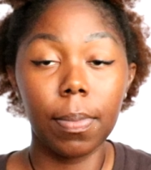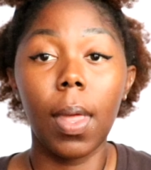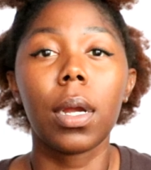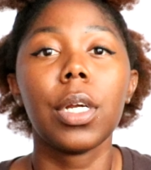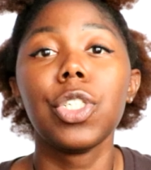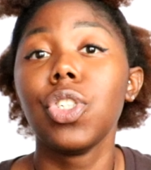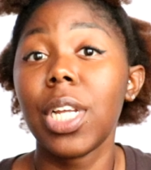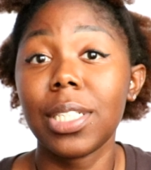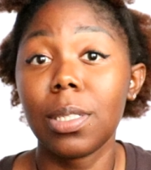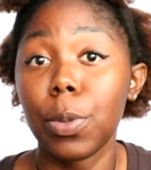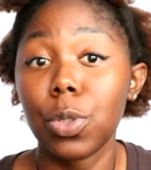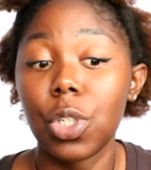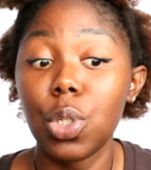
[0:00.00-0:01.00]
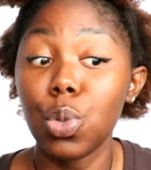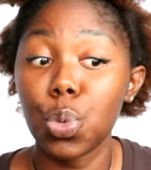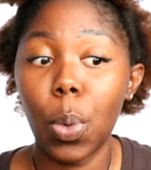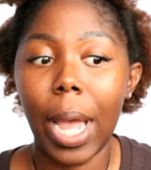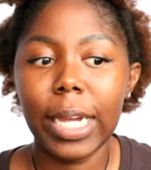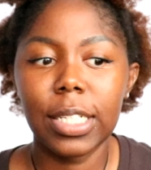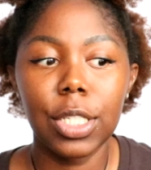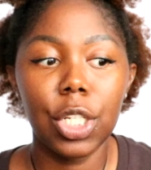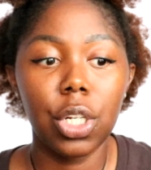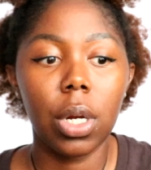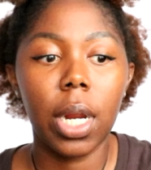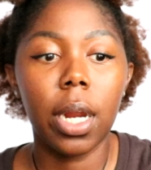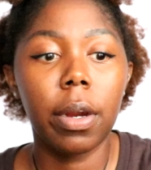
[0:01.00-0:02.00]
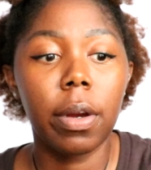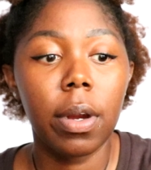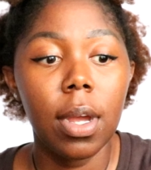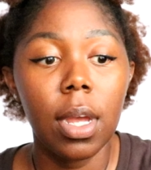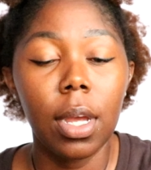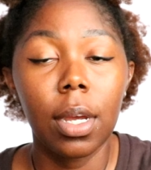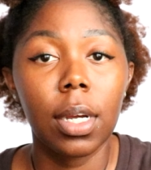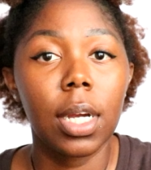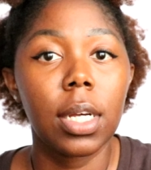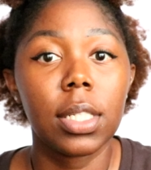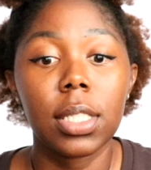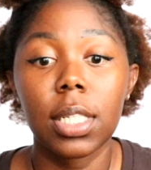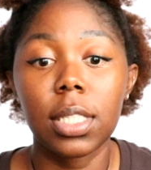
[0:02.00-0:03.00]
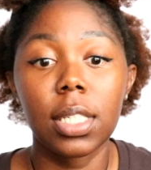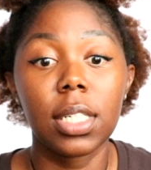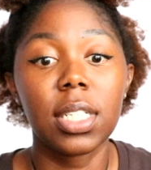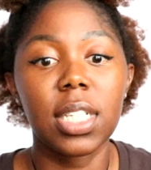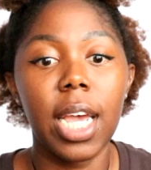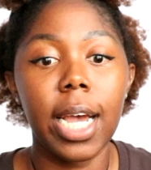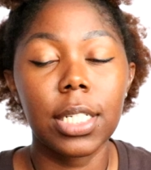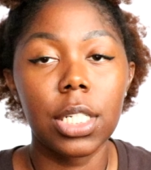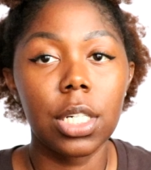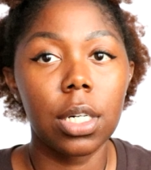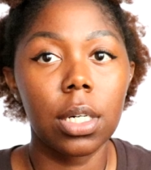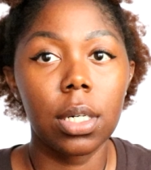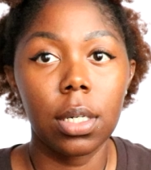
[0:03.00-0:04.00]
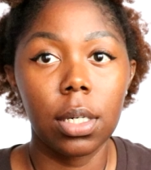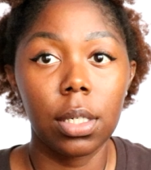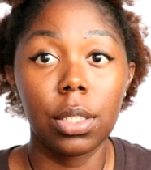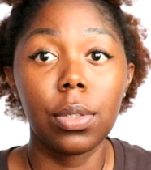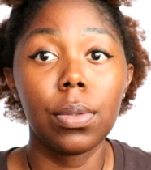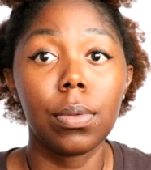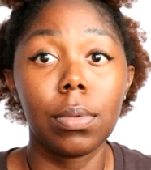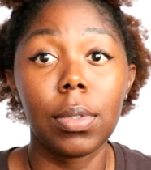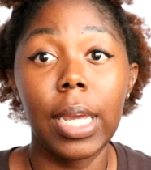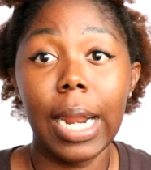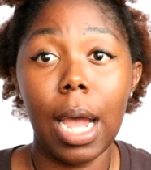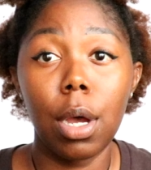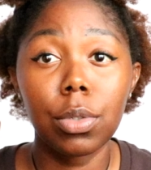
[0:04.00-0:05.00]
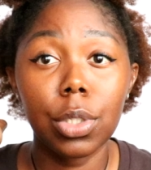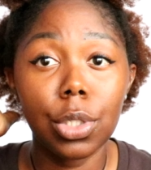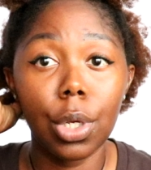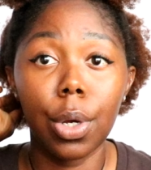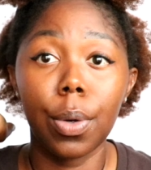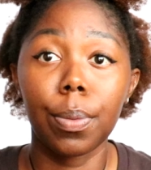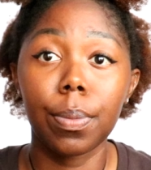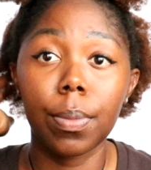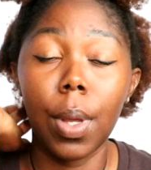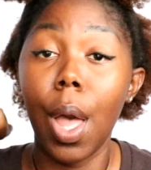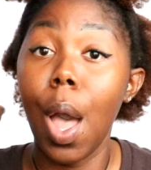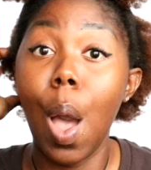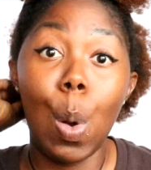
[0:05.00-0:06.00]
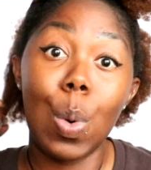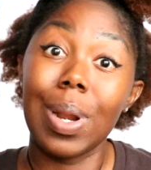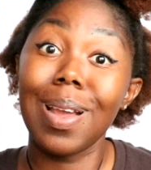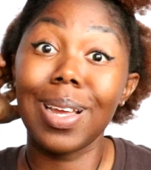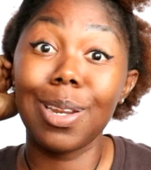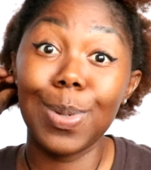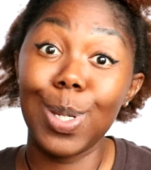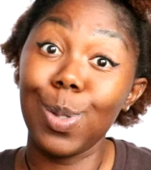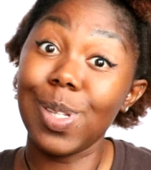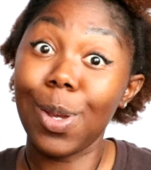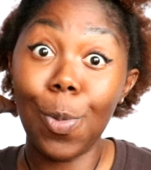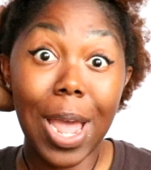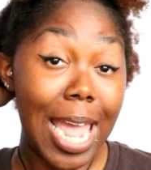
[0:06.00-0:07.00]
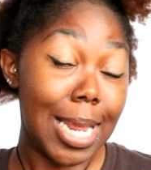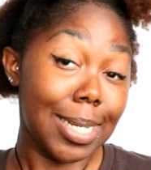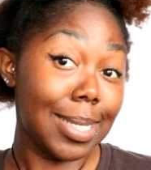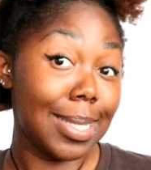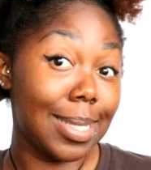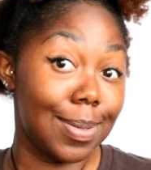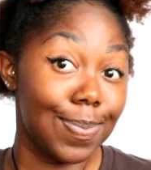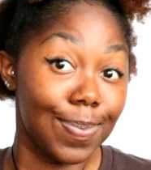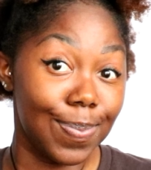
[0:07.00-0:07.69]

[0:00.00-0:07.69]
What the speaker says: I heard you're not supposed to use waxes in your hair because it's a disaster to get out, so we're not going to be using wax.